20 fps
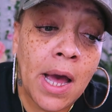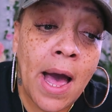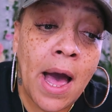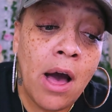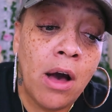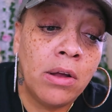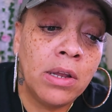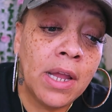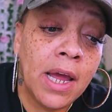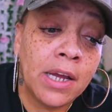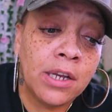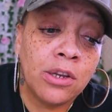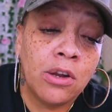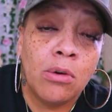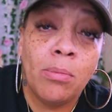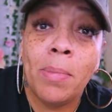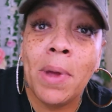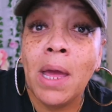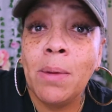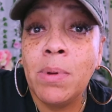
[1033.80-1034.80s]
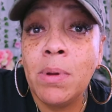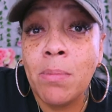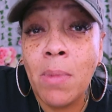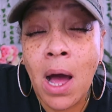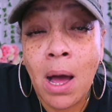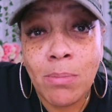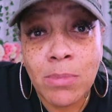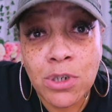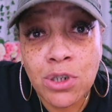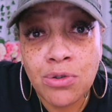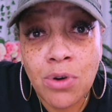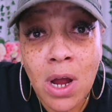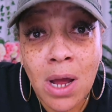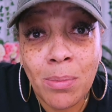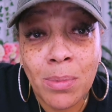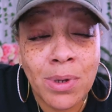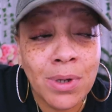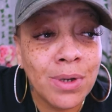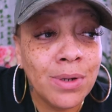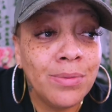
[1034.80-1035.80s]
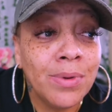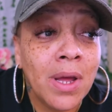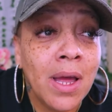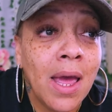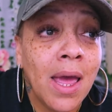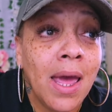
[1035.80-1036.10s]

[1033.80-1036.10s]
I don't like no baby mama drama.